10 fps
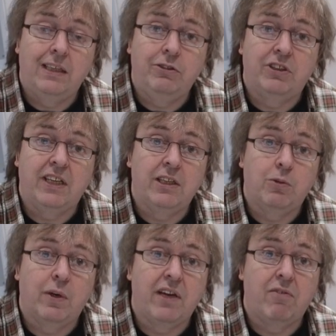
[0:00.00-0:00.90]
and you
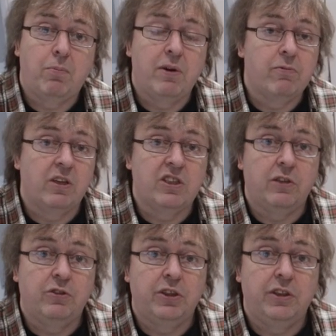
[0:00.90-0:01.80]
send whatever print
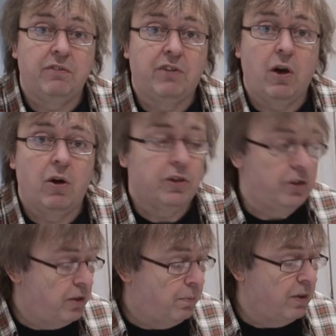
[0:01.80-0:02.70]
resolution you've got
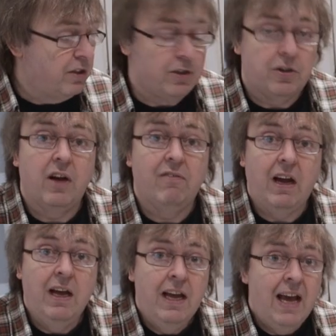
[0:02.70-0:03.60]
to the printer
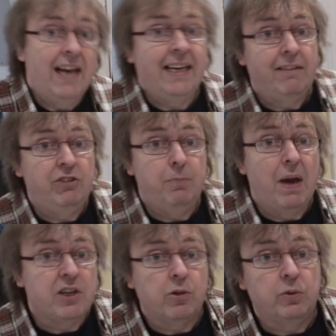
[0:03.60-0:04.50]
driver, and it gives you
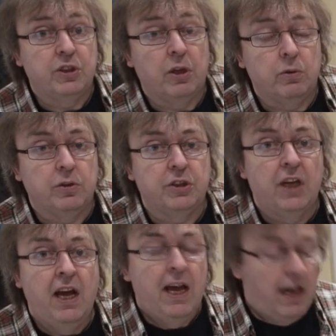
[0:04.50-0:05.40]
better results.